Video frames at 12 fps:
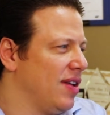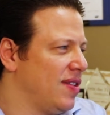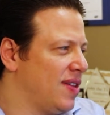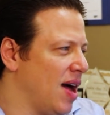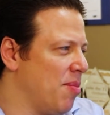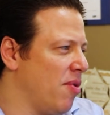
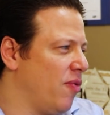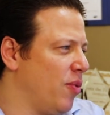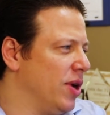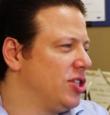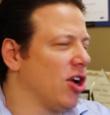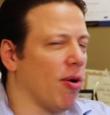some of
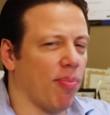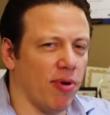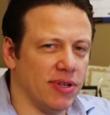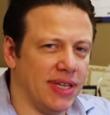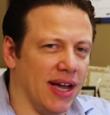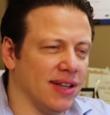which are
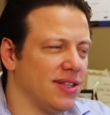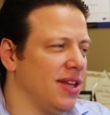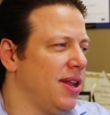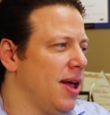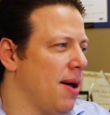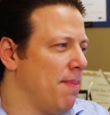
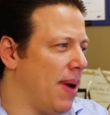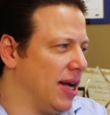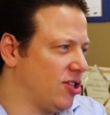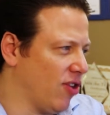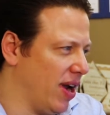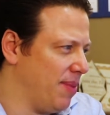protected by
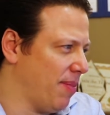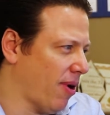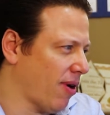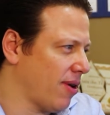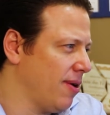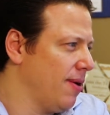trademark.